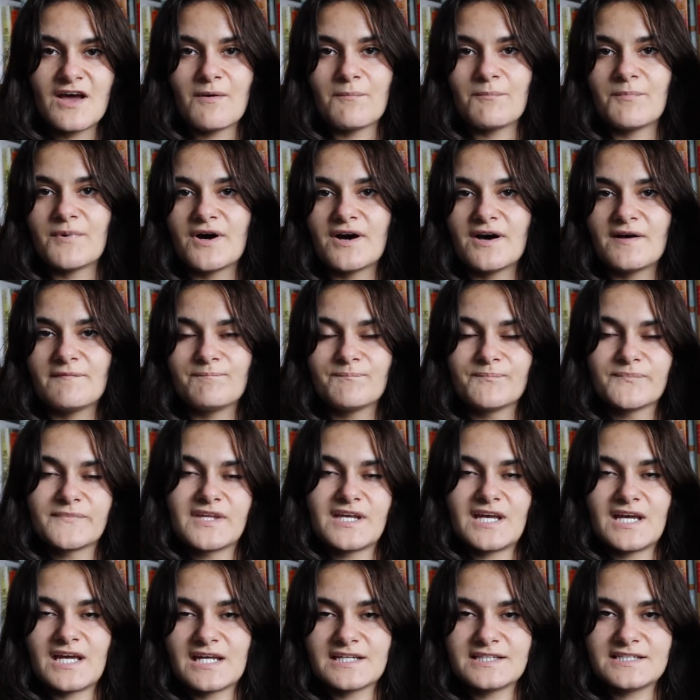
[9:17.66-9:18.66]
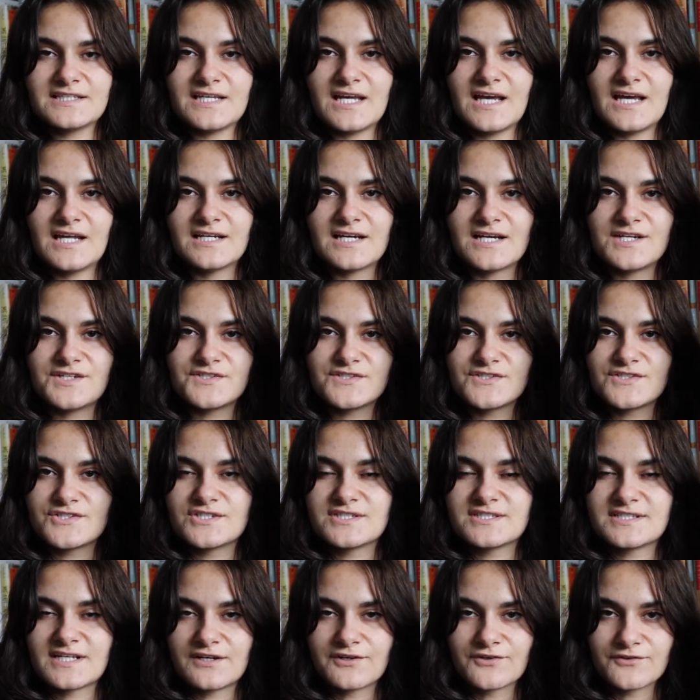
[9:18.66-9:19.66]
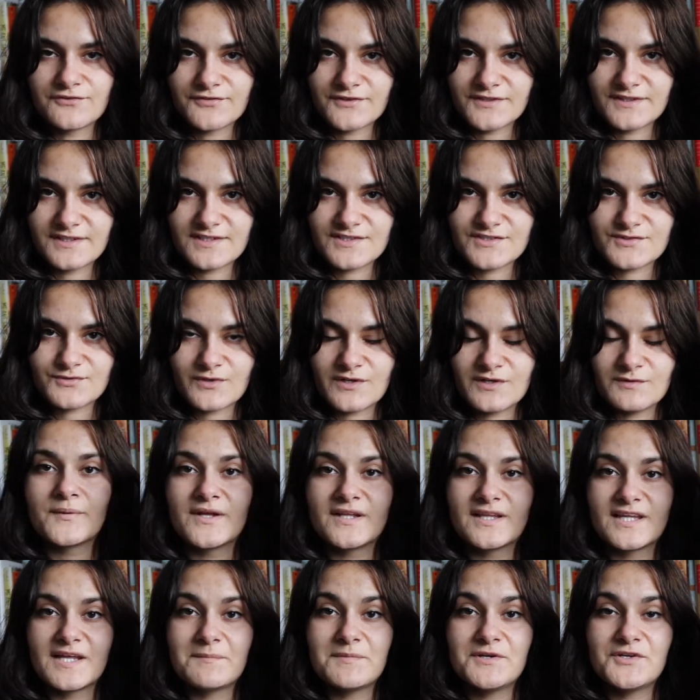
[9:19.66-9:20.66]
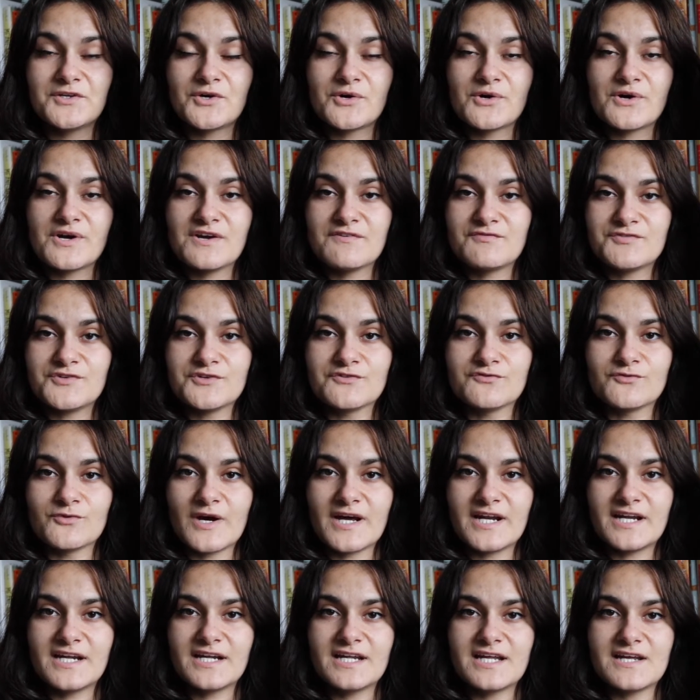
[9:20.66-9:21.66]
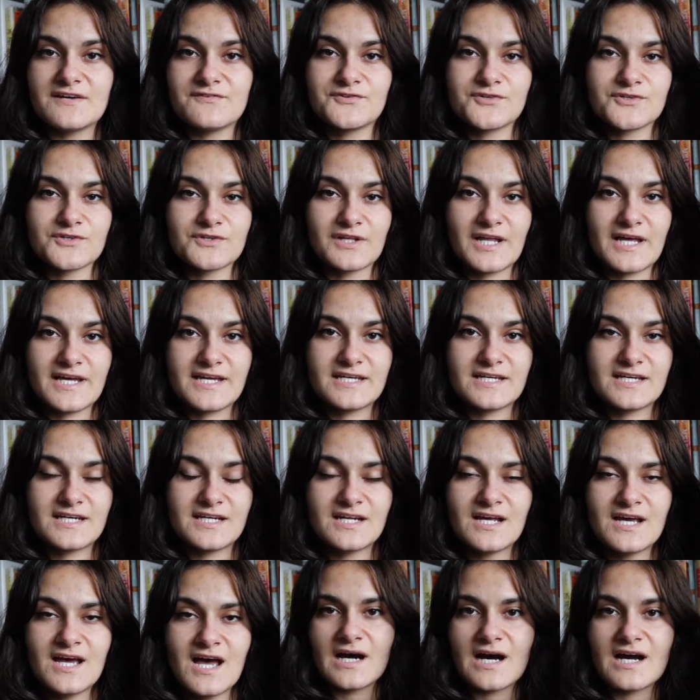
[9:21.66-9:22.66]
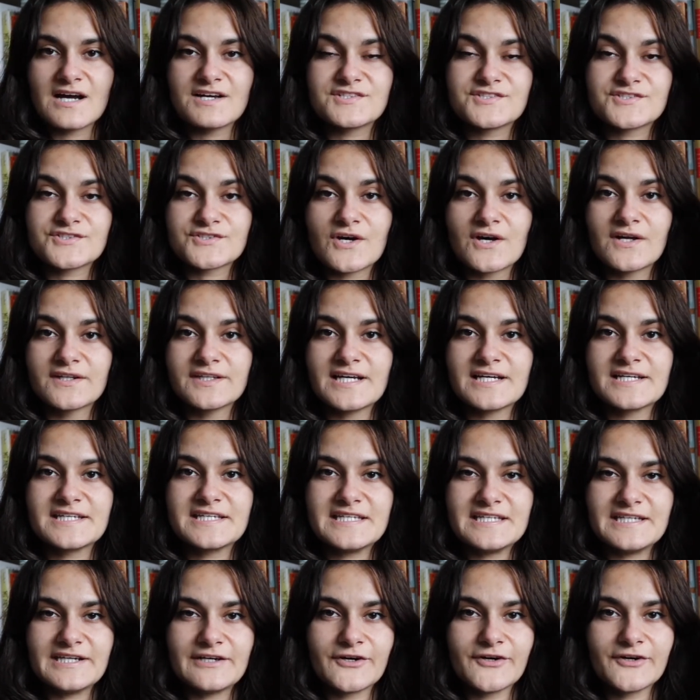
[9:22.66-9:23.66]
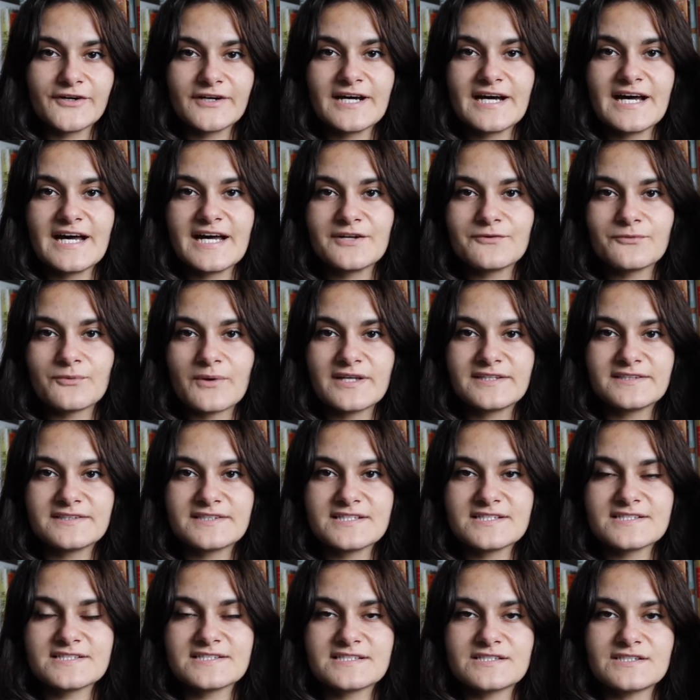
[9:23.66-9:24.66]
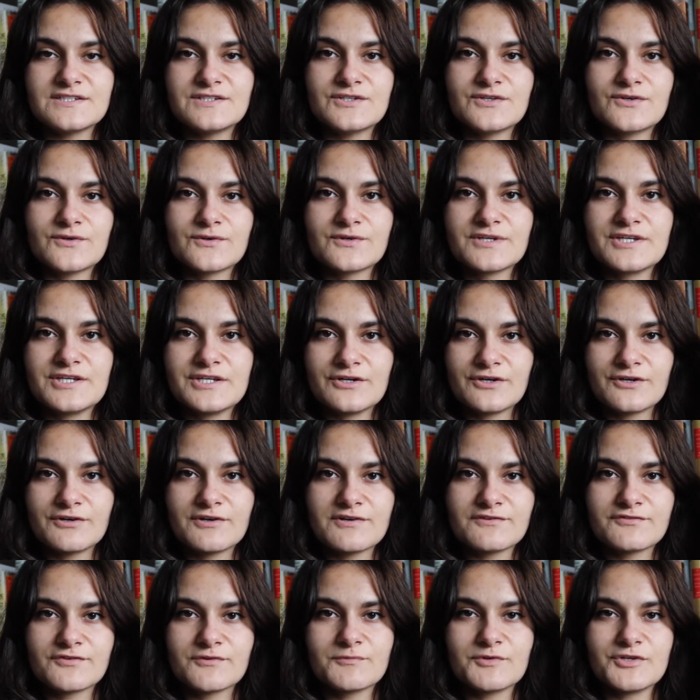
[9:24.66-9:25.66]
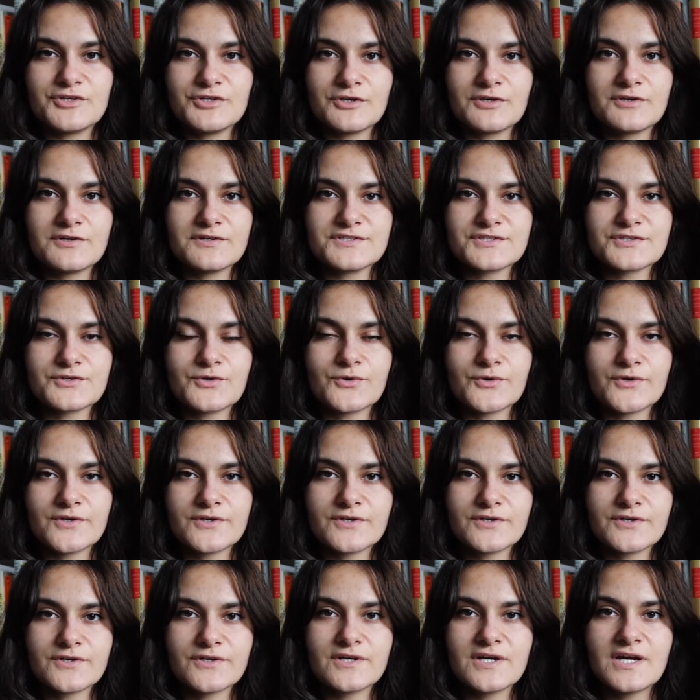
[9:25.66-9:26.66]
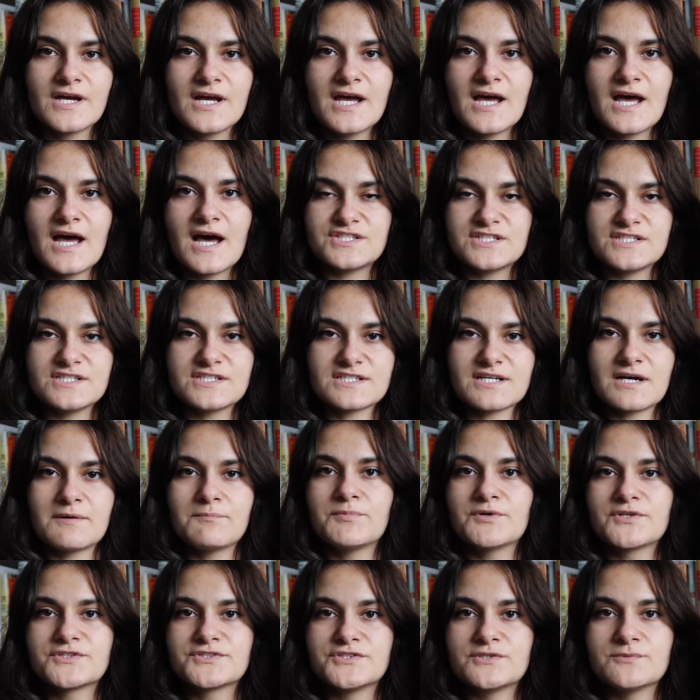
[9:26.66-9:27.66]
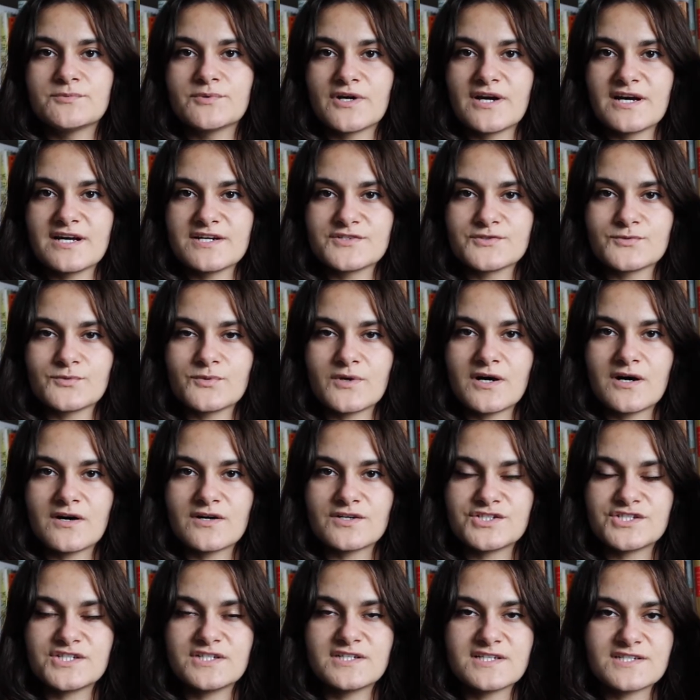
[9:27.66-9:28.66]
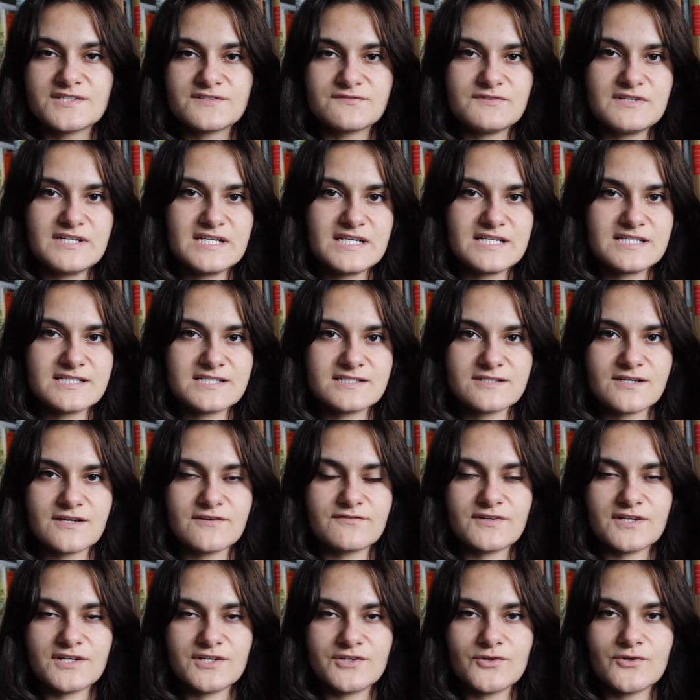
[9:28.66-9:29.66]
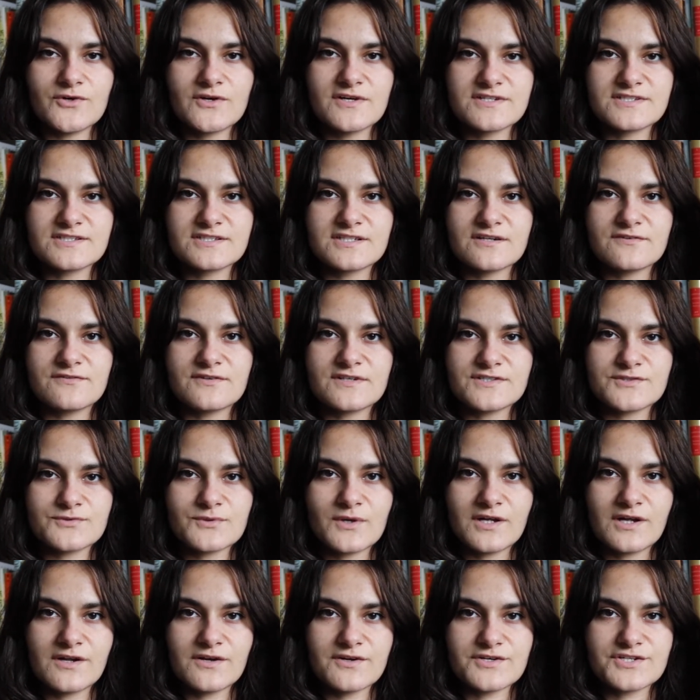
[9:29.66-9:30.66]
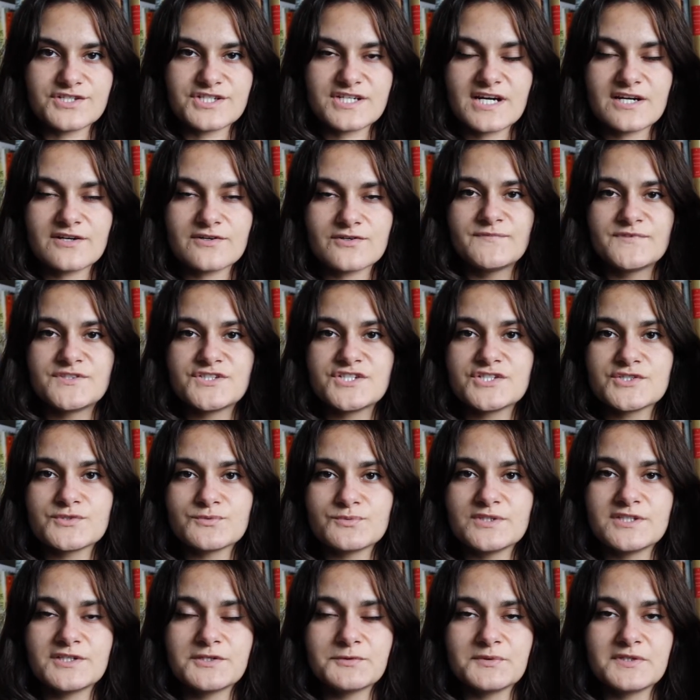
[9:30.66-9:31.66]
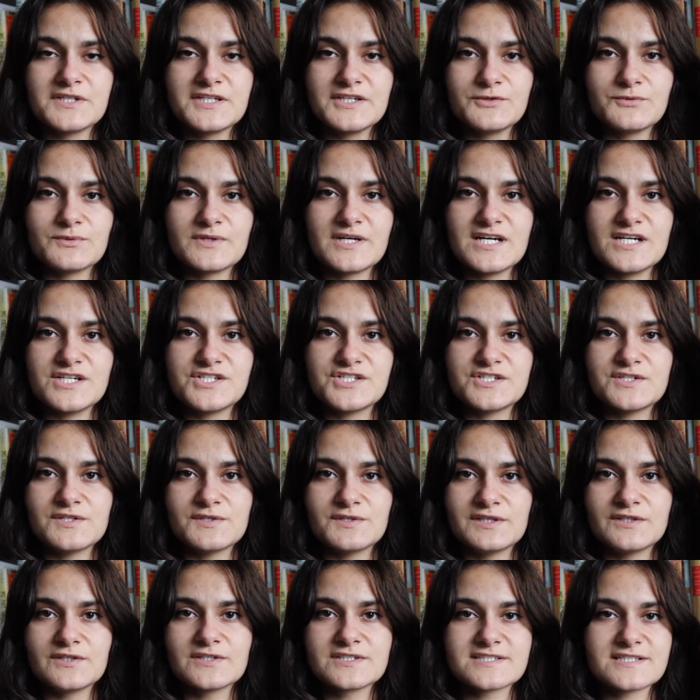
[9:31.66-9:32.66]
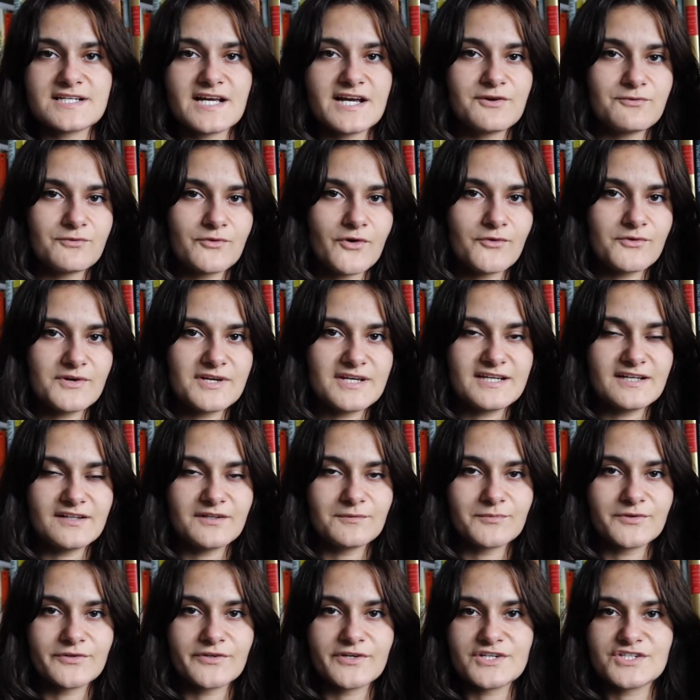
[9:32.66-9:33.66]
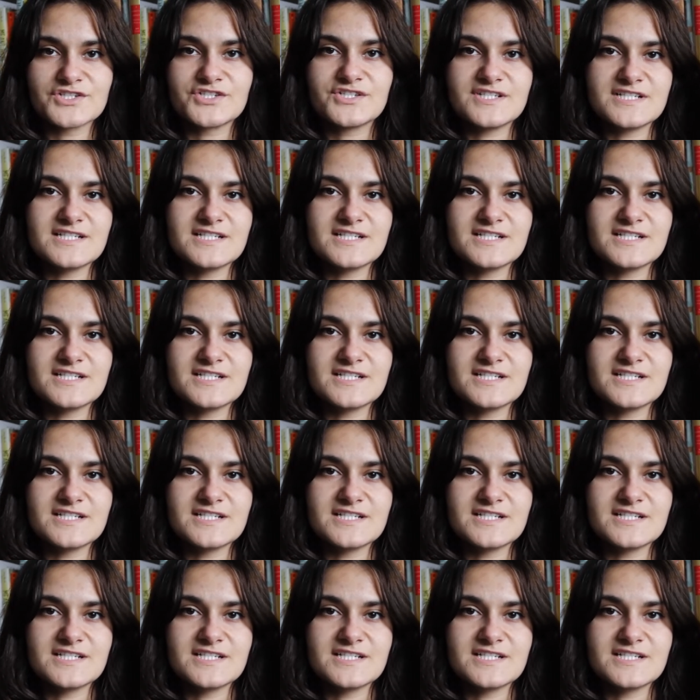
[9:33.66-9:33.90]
but at the end I just settled for this one. But let me know if you've read it, if you like it. I saw that Kiara had read this, Kiara from Kiara's Corner. She's a booktuber as well. She does vegan stuff and yoga stuff as well on her channel. She's really great. She looks like Rory Gilmore.